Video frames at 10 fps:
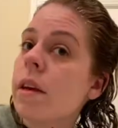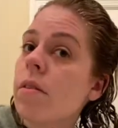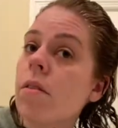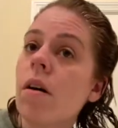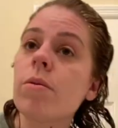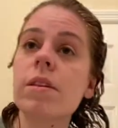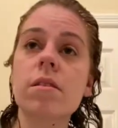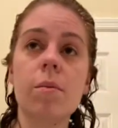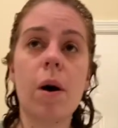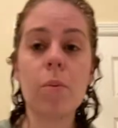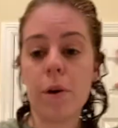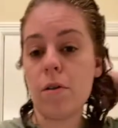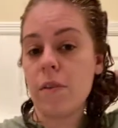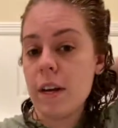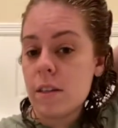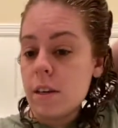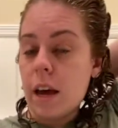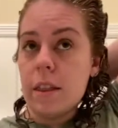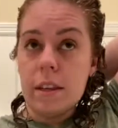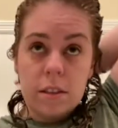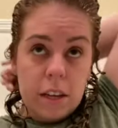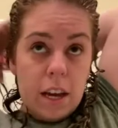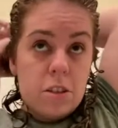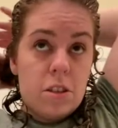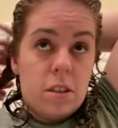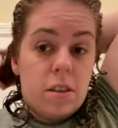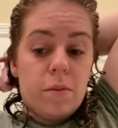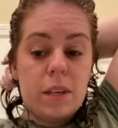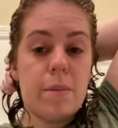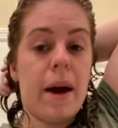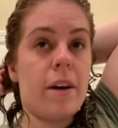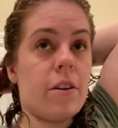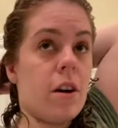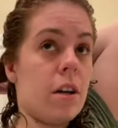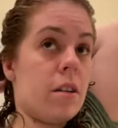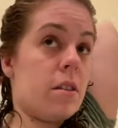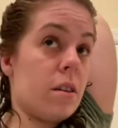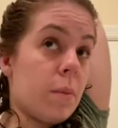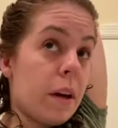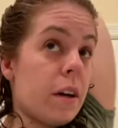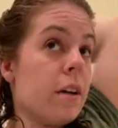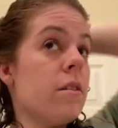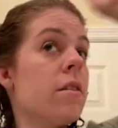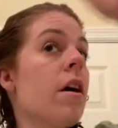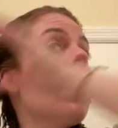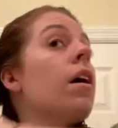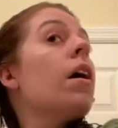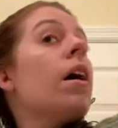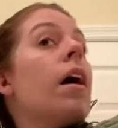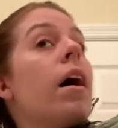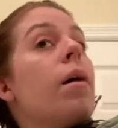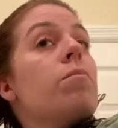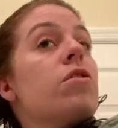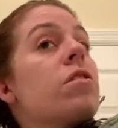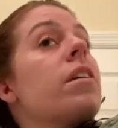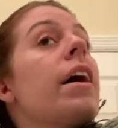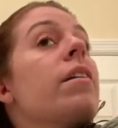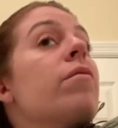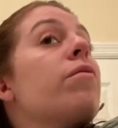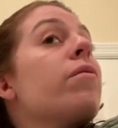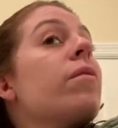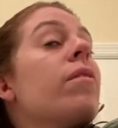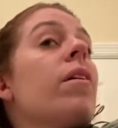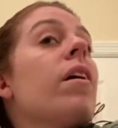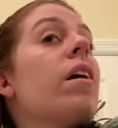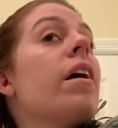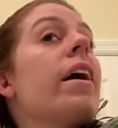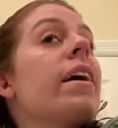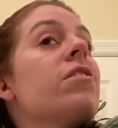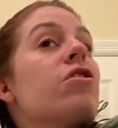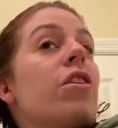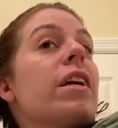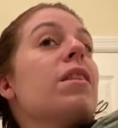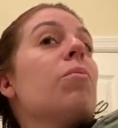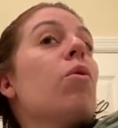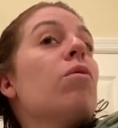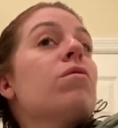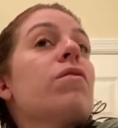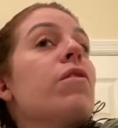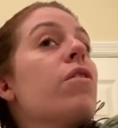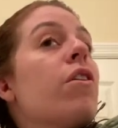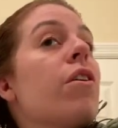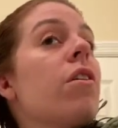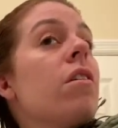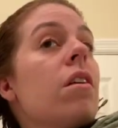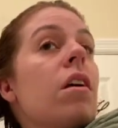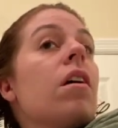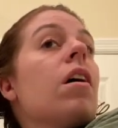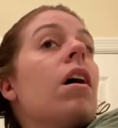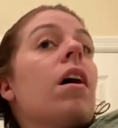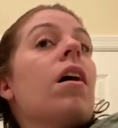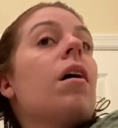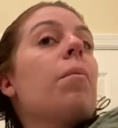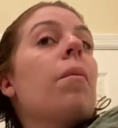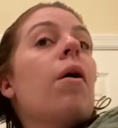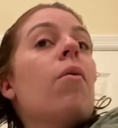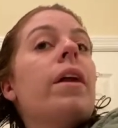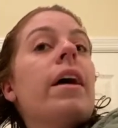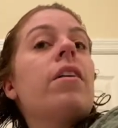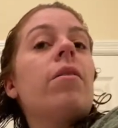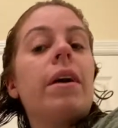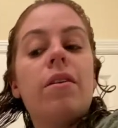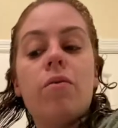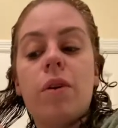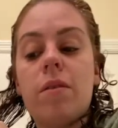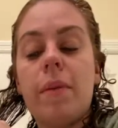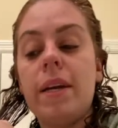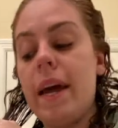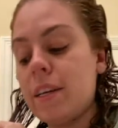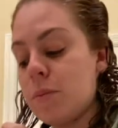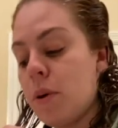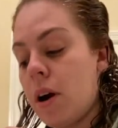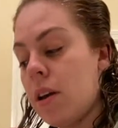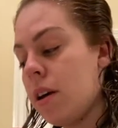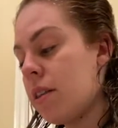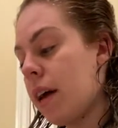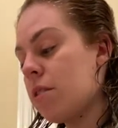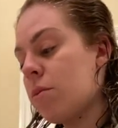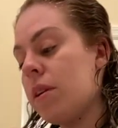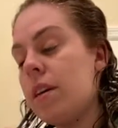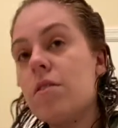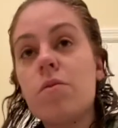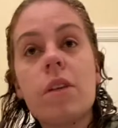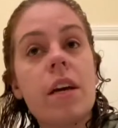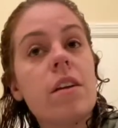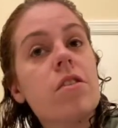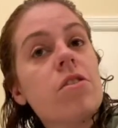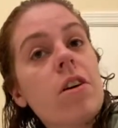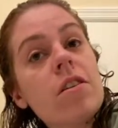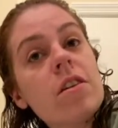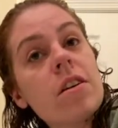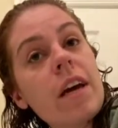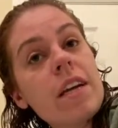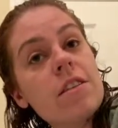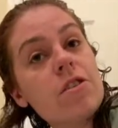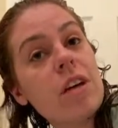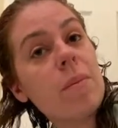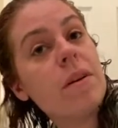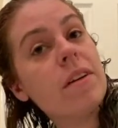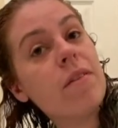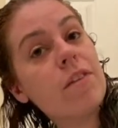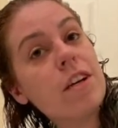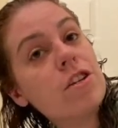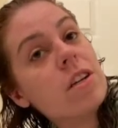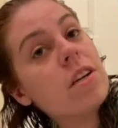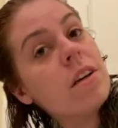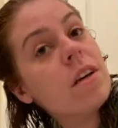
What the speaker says: don't always come out perfect. At this stage, it doesn't really matter, honestly, because I'm just kind of, I guess, starting the molds for the curl. When I go in with my next product, that's when it's really gonna start to get its shape and definition.